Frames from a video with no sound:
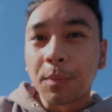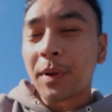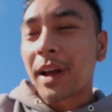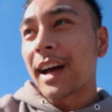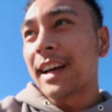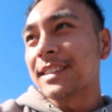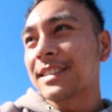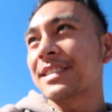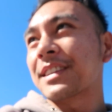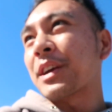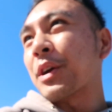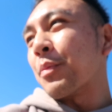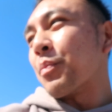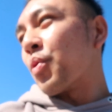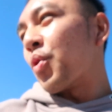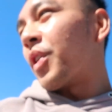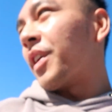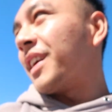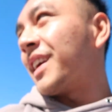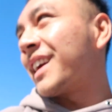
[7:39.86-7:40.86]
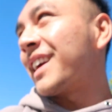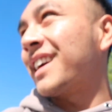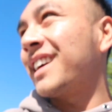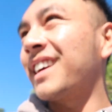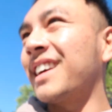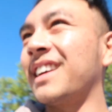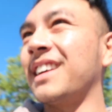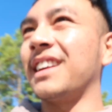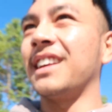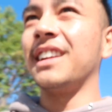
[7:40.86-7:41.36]
up, guys? Good morning. It
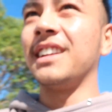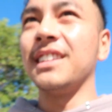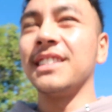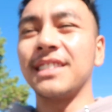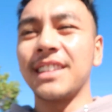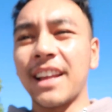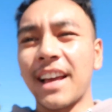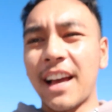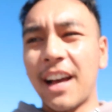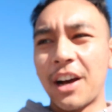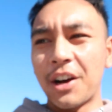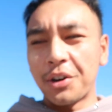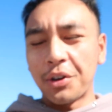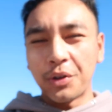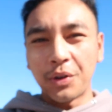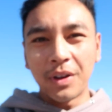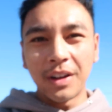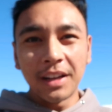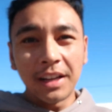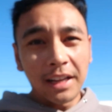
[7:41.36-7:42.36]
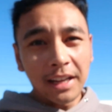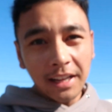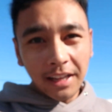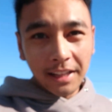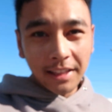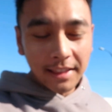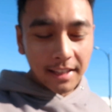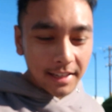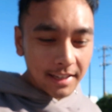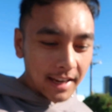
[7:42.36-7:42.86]
is now
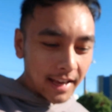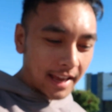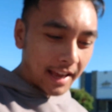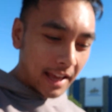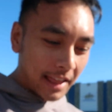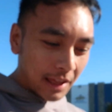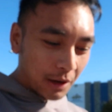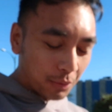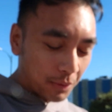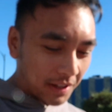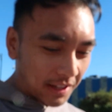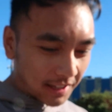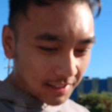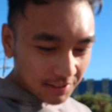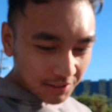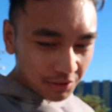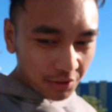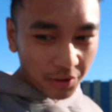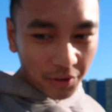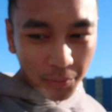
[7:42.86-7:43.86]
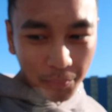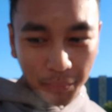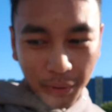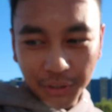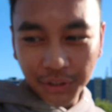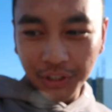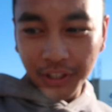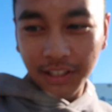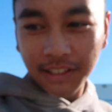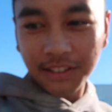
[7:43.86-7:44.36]
the day that we install the
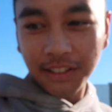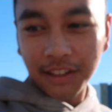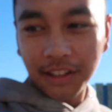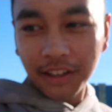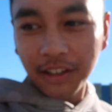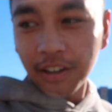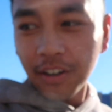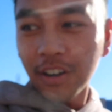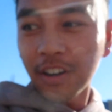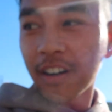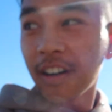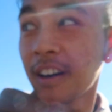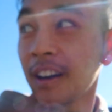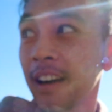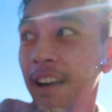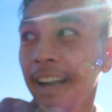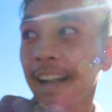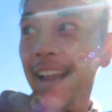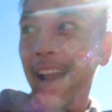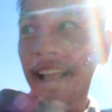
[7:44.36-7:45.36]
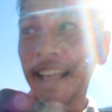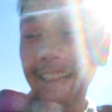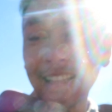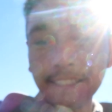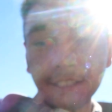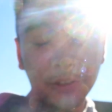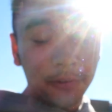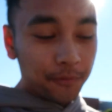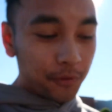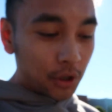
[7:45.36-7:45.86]
bushings on the car, and
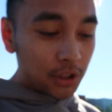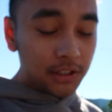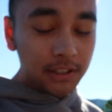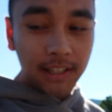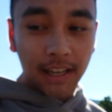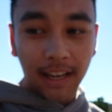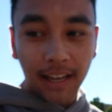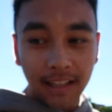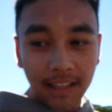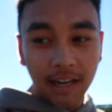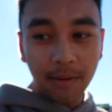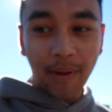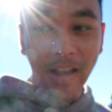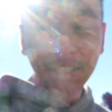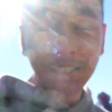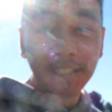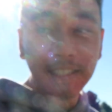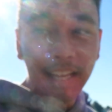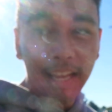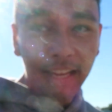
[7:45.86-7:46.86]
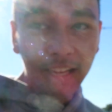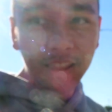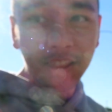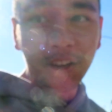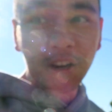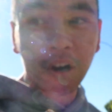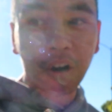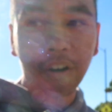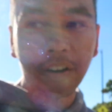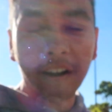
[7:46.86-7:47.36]
this is the first day that I'm actually taking
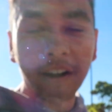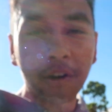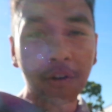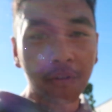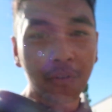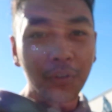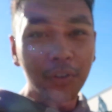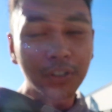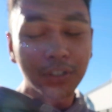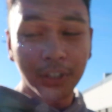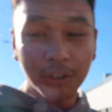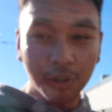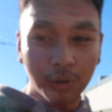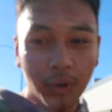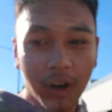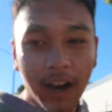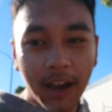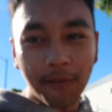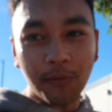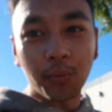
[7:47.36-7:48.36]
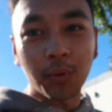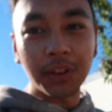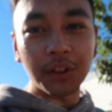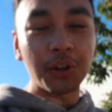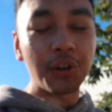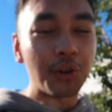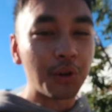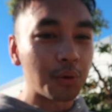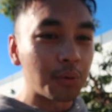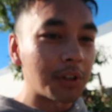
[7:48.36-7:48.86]
the car out to drive with
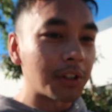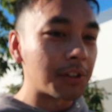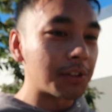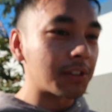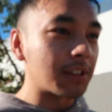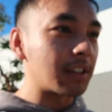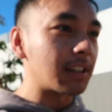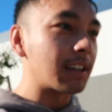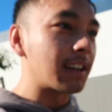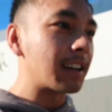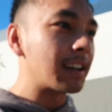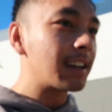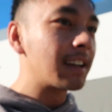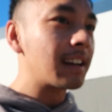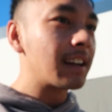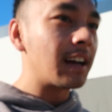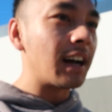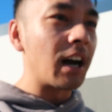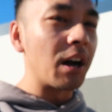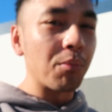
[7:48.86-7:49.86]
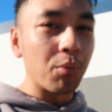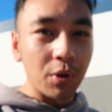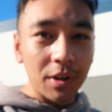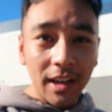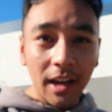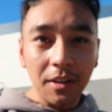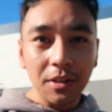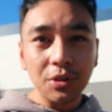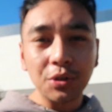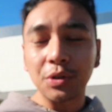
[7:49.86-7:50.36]
the new wheels on. We're
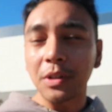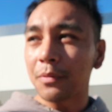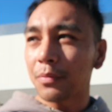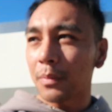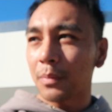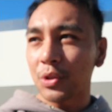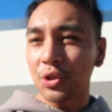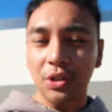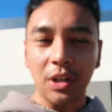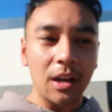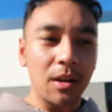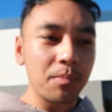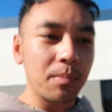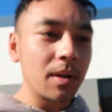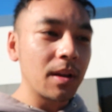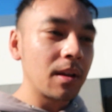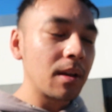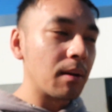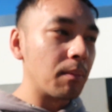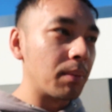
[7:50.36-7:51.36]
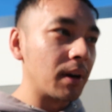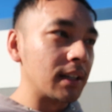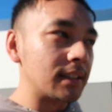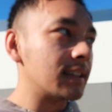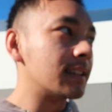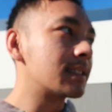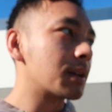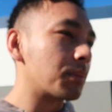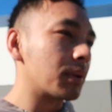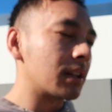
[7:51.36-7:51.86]
down the street from the shop, but
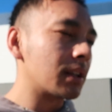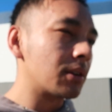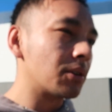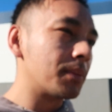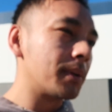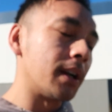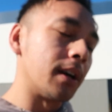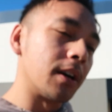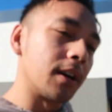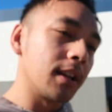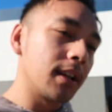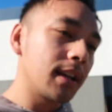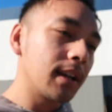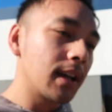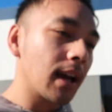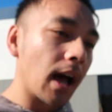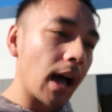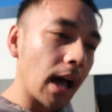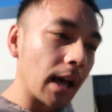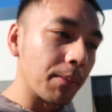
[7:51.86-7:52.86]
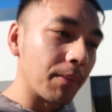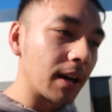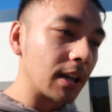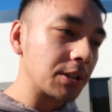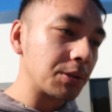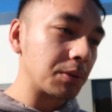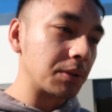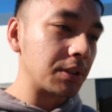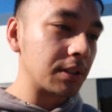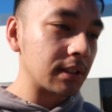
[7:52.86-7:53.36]
since I'm a little bit early, I might
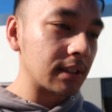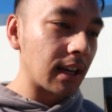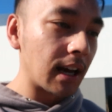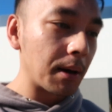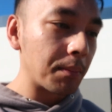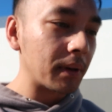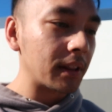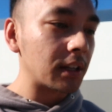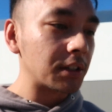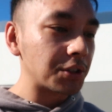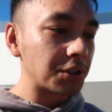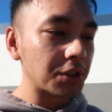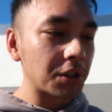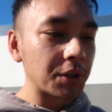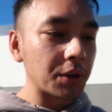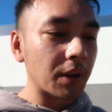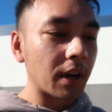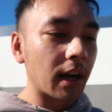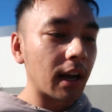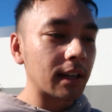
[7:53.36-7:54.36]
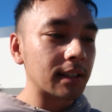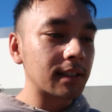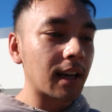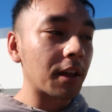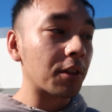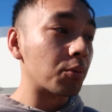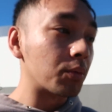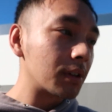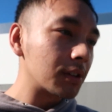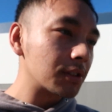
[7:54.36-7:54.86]
as well just stop and then show you guys
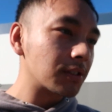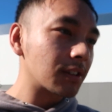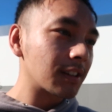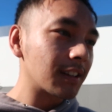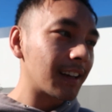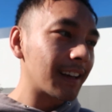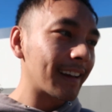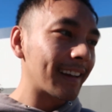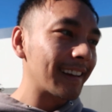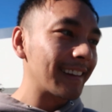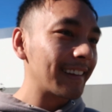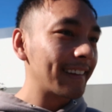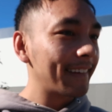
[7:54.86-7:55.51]
how the wheels look like,